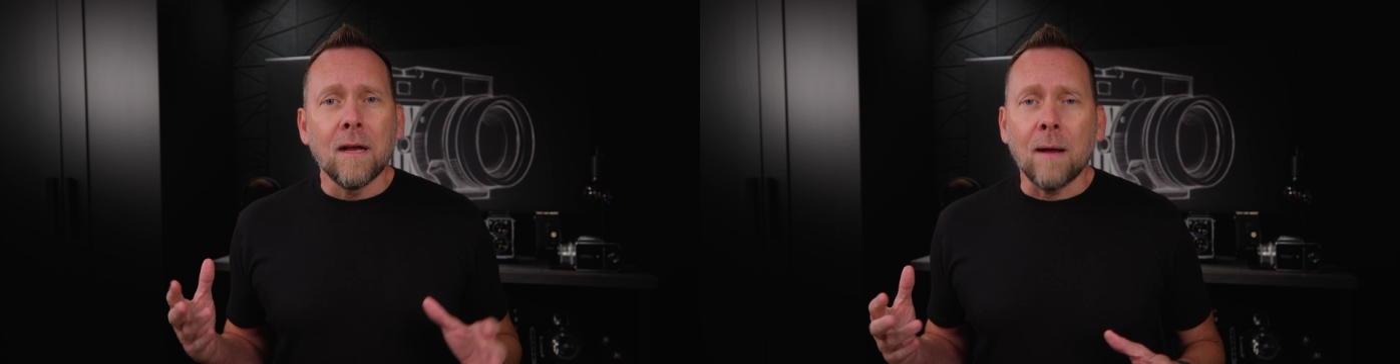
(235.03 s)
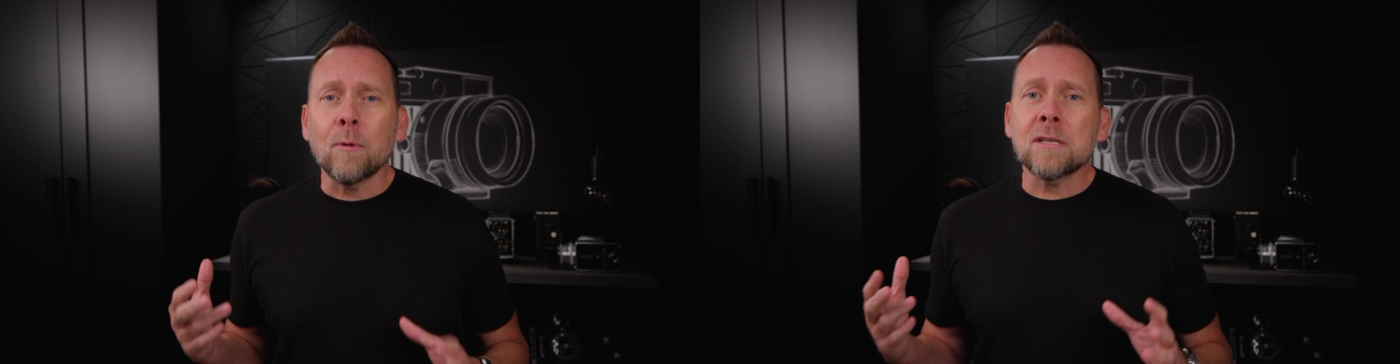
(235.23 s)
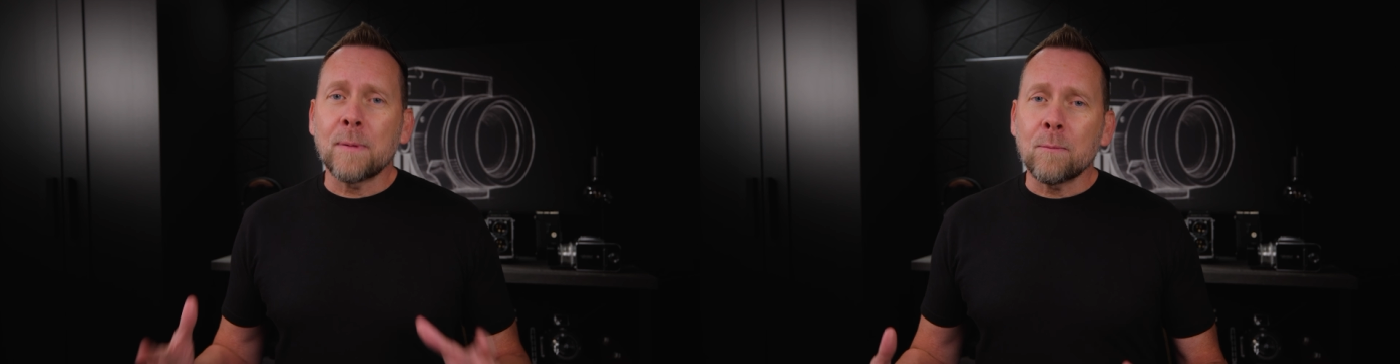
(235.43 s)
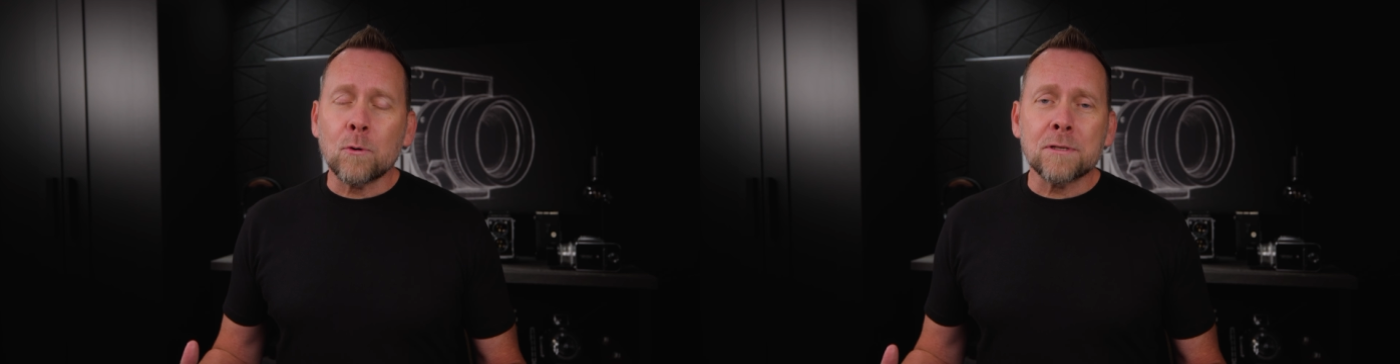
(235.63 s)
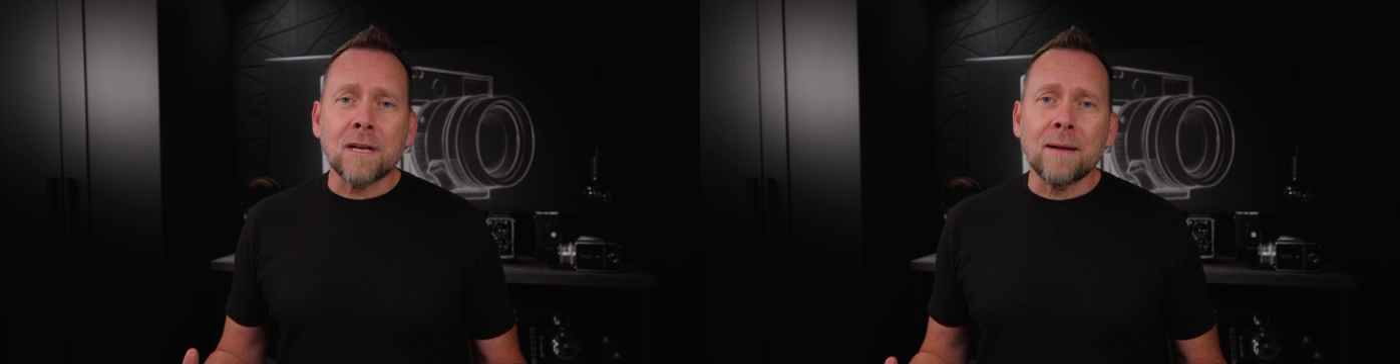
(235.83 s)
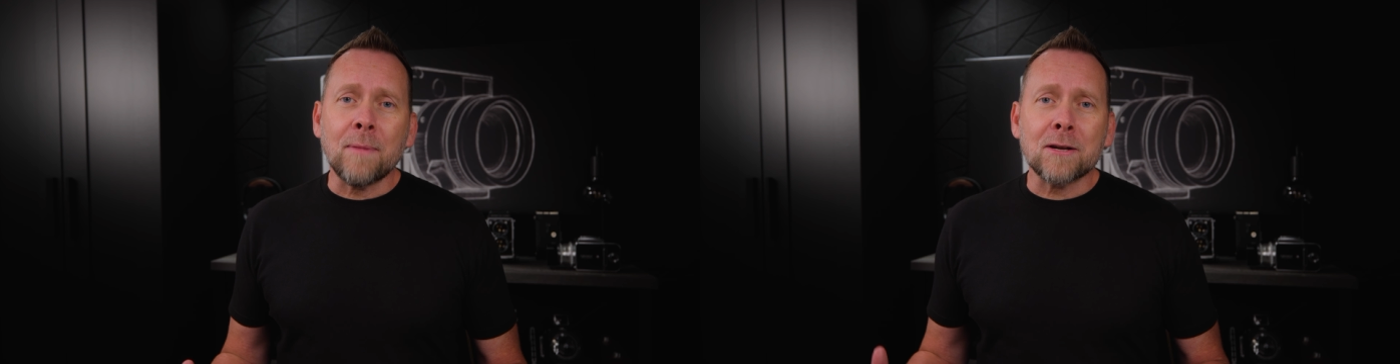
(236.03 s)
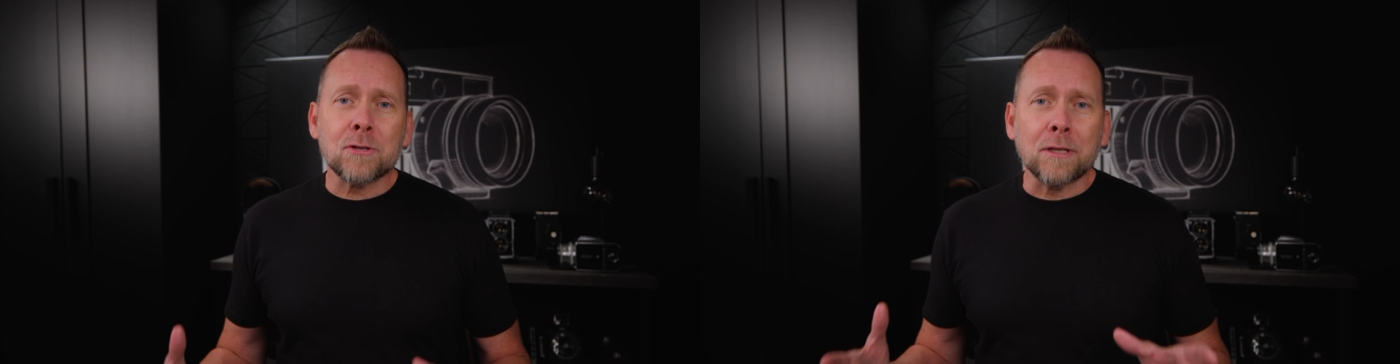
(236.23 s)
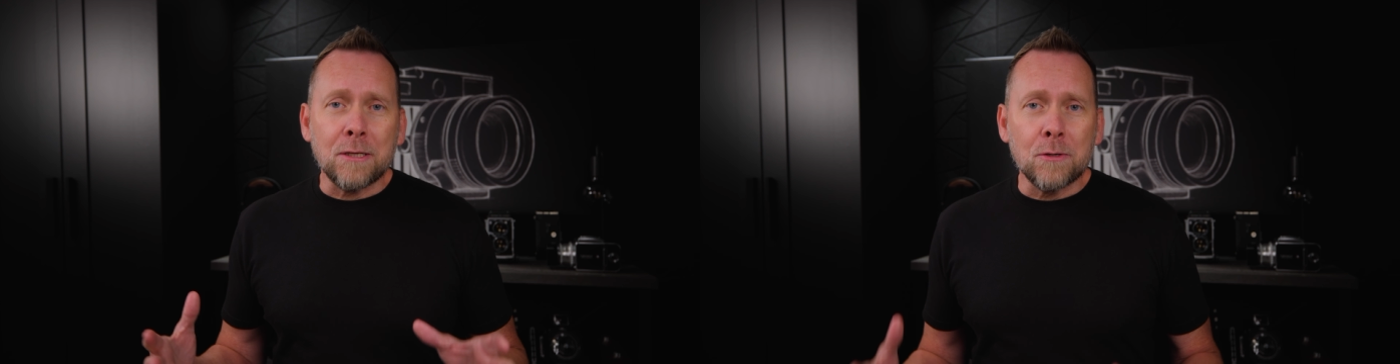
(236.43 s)
I'm gonna spend more time
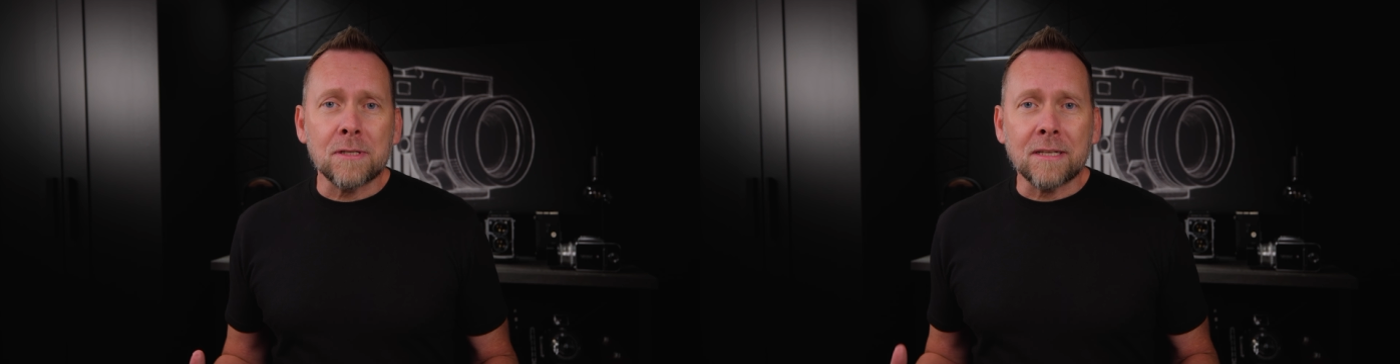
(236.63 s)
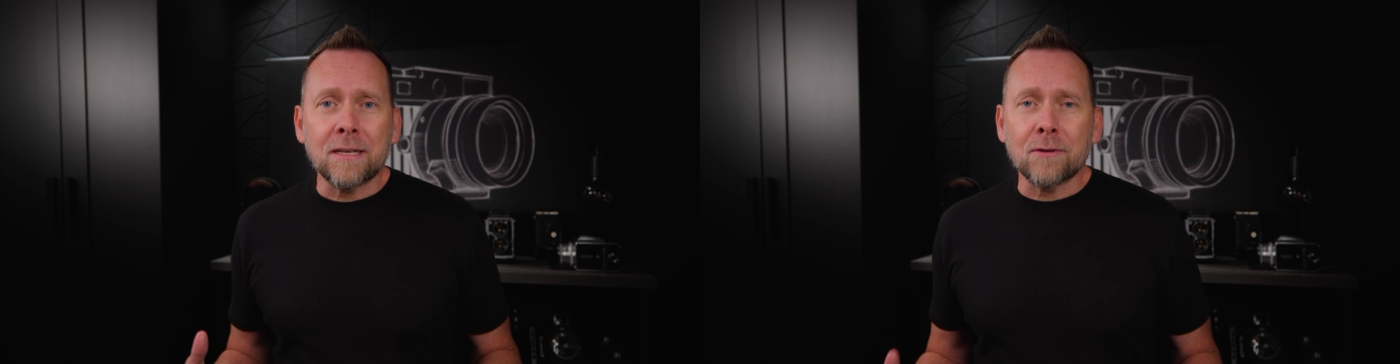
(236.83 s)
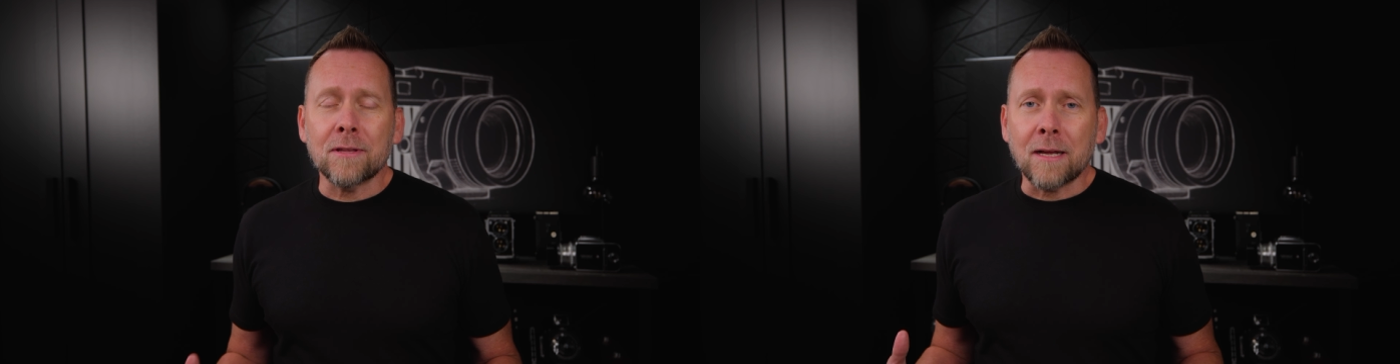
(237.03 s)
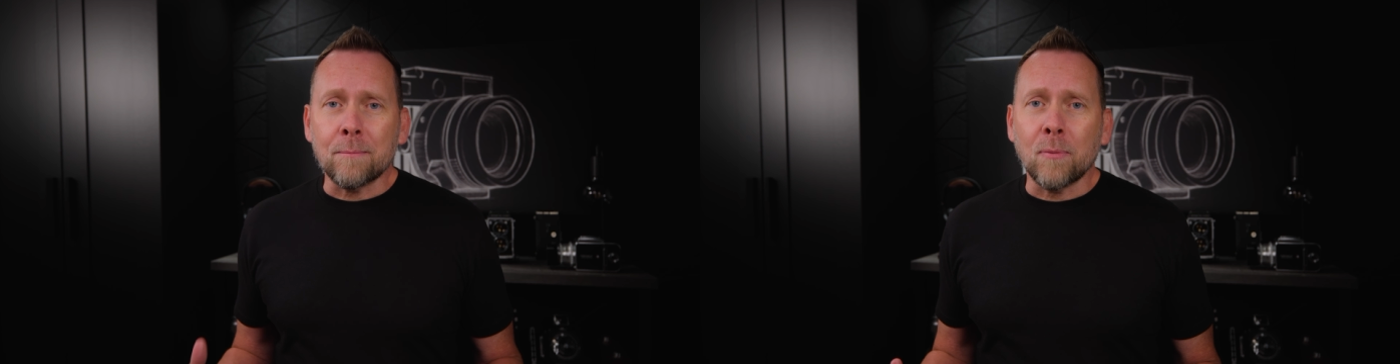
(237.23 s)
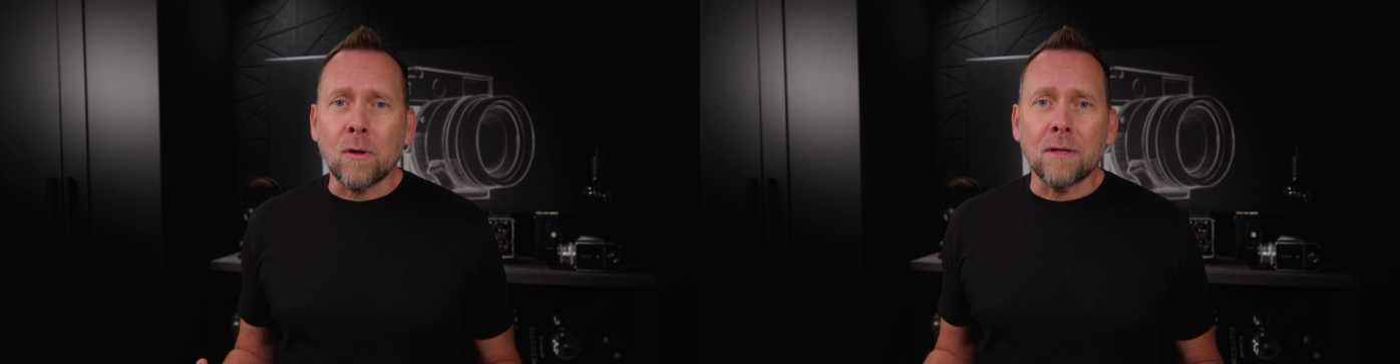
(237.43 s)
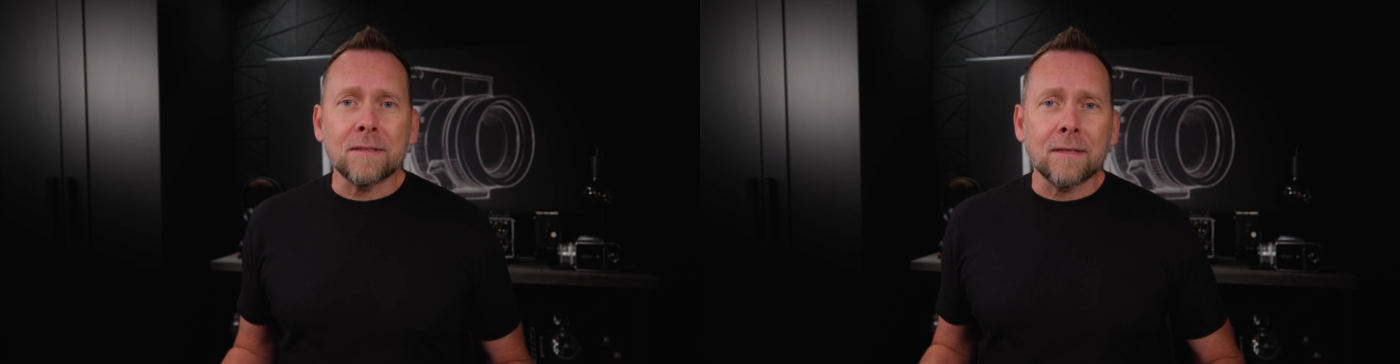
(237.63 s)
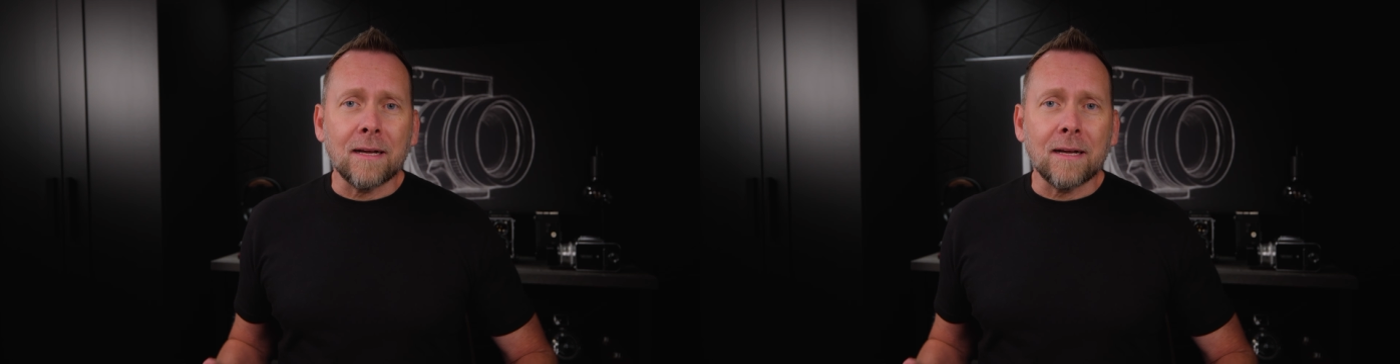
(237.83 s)
actually using the gear that I bought.